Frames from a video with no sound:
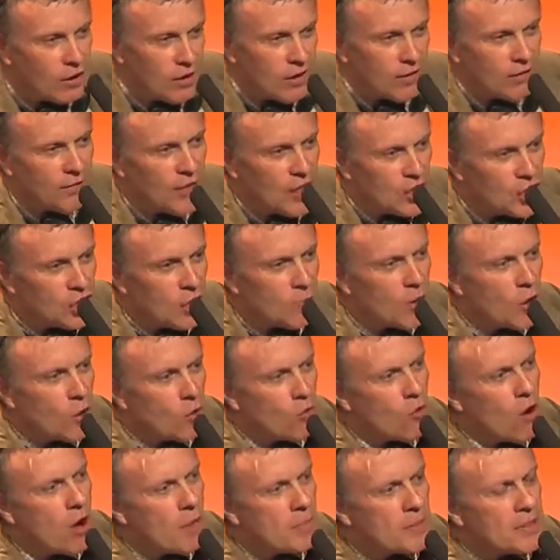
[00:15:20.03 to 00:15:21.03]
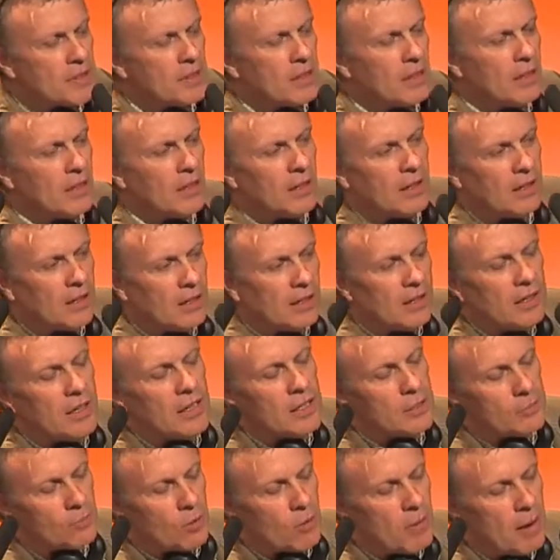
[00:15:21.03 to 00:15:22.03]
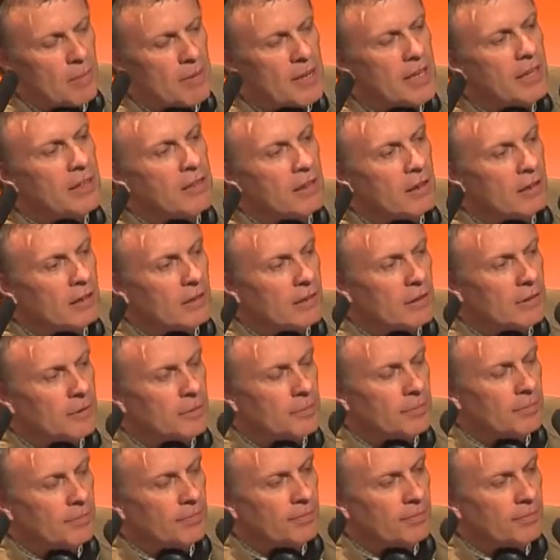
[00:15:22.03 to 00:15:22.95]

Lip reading: vegetable crops, is probably the